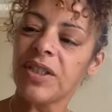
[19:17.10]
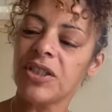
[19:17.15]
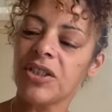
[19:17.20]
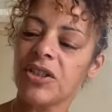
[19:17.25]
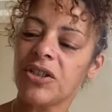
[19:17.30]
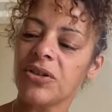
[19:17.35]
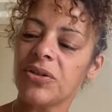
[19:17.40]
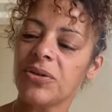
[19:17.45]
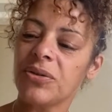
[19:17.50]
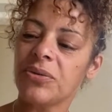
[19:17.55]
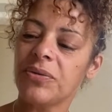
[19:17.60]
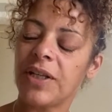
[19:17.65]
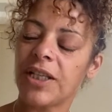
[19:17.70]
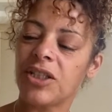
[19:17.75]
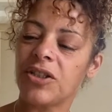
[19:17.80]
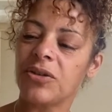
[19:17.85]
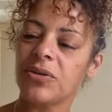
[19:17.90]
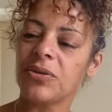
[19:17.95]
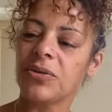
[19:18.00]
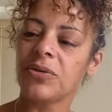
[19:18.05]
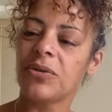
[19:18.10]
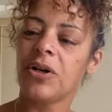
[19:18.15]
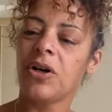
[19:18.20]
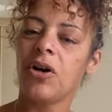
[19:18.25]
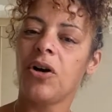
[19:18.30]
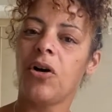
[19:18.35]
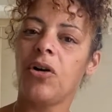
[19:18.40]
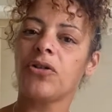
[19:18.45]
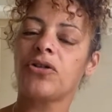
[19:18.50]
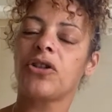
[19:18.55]
to that
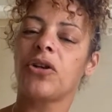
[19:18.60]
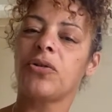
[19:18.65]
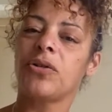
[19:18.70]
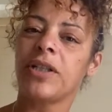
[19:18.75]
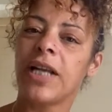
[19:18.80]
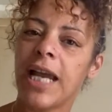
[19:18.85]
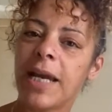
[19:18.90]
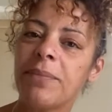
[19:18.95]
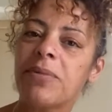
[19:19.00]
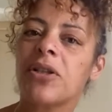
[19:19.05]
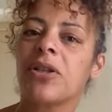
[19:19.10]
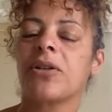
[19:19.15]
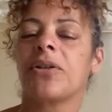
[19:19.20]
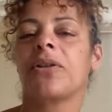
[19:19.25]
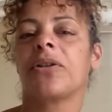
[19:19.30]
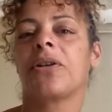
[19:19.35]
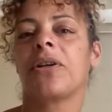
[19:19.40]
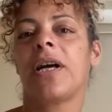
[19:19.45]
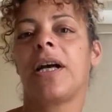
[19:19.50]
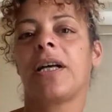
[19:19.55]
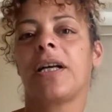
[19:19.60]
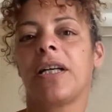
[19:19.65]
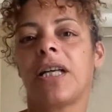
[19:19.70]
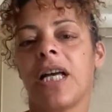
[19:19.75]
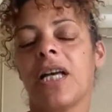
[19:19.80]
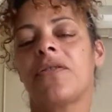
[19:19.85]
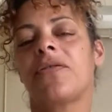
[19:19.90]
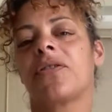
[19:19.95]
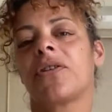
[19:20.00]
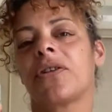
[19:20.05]
you also named her and
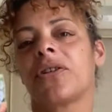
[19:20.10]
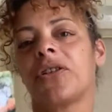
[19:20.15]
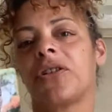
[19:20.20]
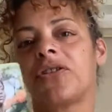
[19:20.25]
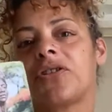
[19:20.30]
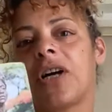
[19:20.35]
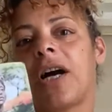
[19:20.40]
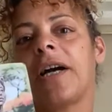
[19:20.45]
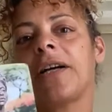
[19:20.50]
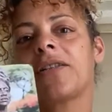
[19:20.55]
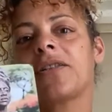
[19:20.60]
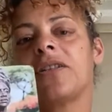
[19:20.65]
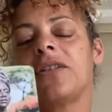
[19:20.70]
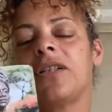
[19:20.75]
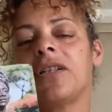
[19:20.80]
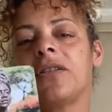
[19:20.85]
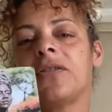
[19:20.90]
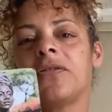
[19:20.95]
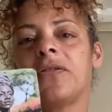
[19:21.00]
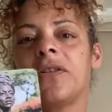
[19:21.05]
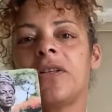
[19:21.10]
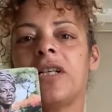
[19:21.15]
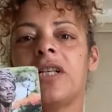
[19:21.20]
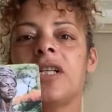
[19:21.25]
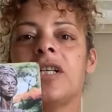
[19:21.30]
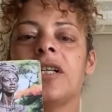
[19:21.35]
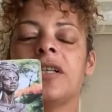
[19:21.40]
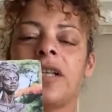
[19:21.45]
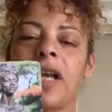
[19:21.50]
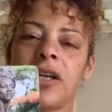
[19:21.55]
gave her the title of
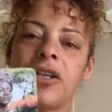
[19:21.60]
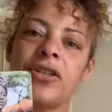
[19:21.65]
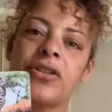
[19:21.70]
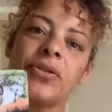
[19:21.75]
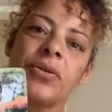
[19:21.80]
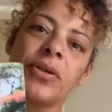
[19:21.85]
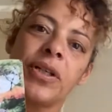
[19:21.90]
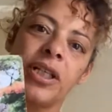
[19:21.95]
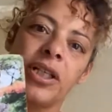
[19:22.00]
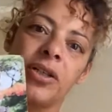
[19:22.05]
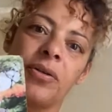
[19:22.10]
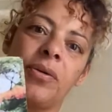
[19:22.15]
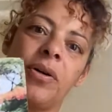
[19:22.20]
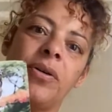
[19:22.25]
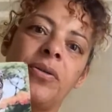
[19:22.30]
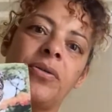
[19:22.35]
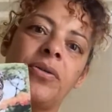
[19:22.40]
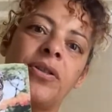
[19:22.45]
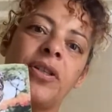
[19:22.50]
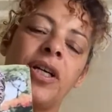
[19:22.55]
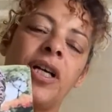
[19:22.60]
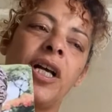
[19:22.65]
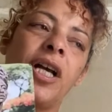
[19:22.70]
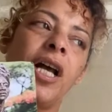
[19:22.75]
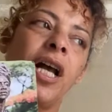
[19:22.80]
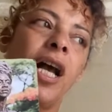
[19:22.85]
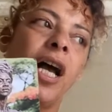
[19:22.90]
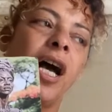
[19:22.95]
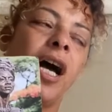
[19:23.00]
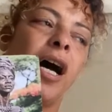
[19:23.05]
national heroes.
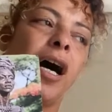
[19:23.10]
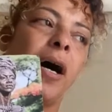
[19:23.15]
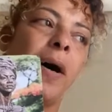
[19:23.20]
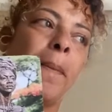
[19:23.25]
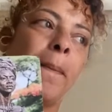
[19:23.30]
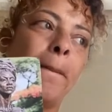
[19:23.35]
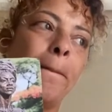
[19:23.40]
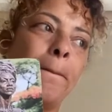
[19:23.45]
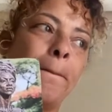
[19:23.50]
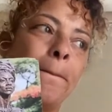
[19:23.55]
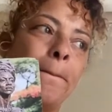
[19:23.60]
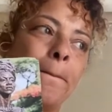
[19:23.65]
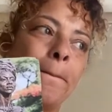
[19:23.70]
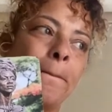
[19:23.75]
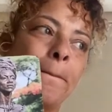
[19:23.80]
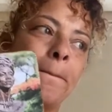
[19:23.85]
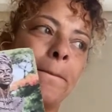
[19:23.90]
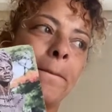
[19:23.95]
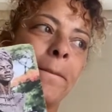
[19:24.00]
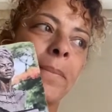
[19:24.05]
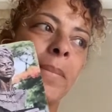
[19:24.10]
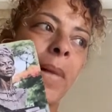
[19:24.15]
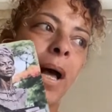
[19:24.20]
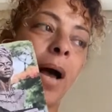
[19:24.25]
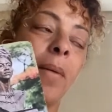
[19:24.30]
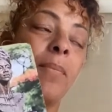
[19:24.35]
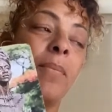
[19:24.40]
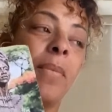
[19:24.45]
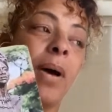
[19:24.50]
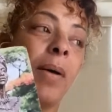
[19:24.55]
Um,
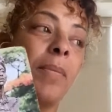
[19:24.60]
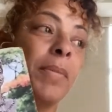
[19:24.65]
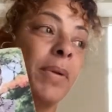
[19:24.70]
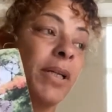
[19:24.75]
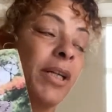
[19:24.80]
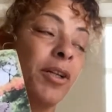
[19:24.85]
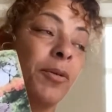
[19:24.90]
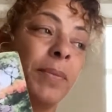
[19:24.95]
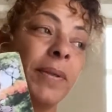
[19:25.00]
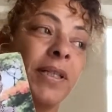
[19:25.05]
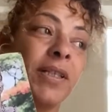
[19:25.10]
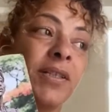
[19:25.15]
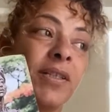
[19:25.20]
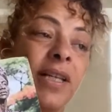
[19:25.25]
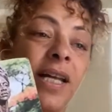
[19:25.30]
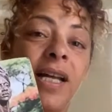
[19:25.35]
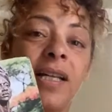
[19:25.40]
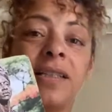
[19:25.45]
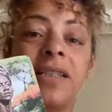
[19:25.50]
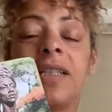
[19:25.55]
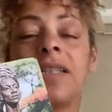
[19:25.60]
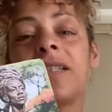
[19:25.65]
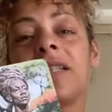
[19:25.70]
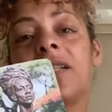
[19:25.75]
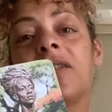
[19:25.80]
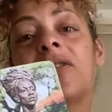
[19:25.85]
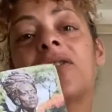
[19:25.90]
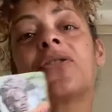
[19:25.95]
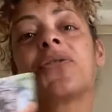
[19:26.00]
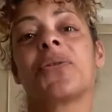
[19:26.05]
I'm, I'm a little bit sad that
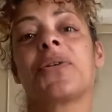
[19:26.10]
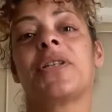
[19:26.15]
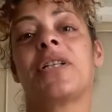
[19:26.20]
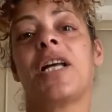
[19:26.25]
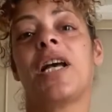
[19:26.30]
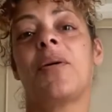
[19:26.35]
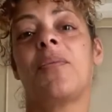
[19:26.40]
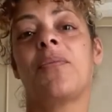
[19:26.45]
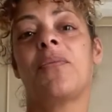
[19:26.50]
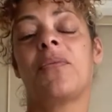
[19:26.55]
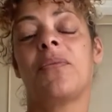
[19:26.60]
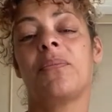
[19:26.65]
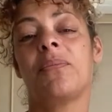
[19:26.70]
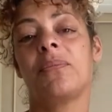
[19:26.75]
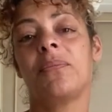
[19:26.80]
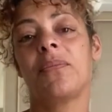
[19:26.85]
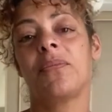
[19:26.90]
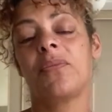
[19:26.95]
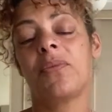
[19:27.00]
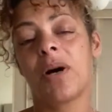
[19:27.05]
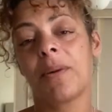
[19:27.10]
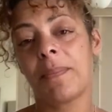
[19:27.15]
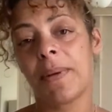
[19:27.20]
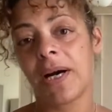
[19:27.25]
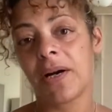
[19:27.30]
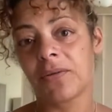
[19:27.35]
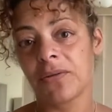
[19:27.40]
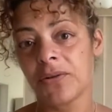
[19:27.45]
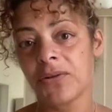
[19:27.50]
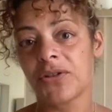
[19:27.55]
in Suriname, where
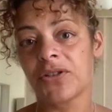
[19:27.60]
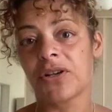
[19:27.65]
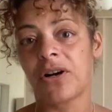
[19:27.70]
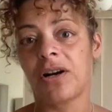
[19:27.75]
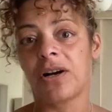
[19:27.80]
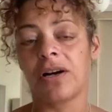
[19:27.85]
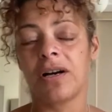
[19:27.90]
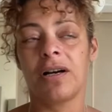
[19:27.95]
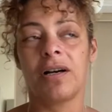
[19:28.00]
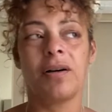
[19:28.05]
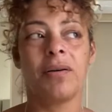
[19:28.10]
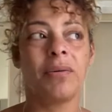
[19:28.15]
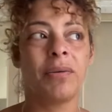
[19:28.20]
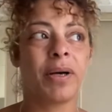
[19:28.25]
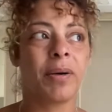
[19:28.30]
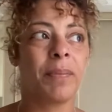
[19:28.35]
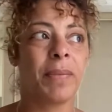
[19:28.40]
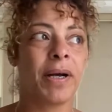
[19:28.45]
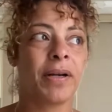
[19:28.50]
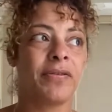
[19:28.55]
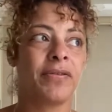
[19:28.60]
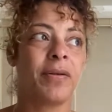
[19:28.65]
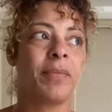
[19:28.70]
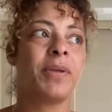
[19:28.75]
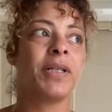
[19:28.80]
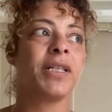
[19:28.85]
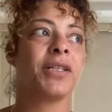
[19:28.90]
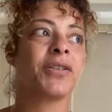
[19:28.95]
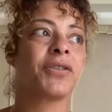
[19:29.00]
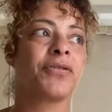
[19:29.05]
my roots are, where my
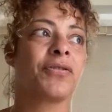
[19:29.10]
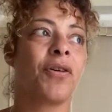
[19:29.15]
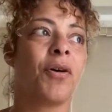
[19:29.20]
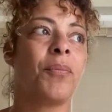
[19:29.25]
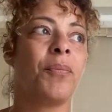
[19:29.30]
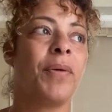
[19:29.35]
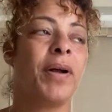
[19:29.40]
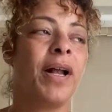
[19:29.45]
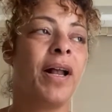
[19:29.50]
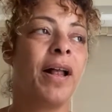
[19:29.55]
family is from,